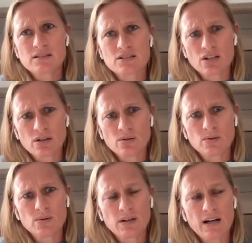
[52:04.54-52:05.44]

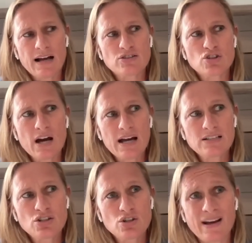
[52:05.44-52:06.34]
so I
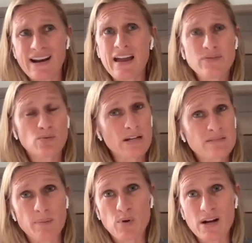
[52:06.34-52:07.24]
try to, and I haven't
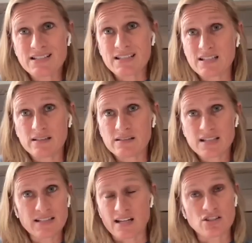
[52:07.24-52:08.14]
raised my prices and
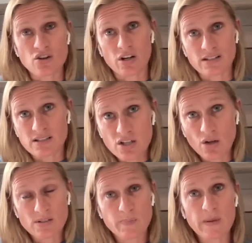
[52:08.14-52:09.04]
since I started.
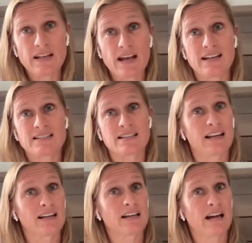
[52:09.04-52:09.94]
So it's been nice.
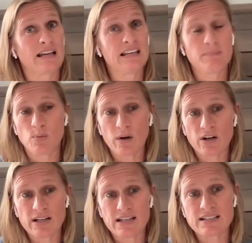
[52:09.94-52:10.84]
Like I keep it
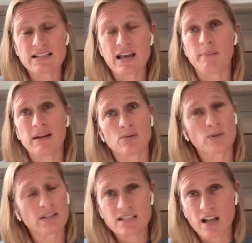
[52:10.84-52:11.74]
where it is. I make
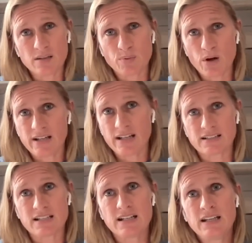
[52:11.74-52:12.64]
a really solid
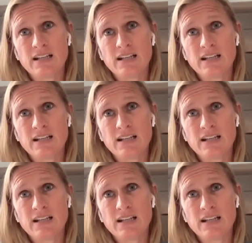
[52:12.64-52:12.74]
product.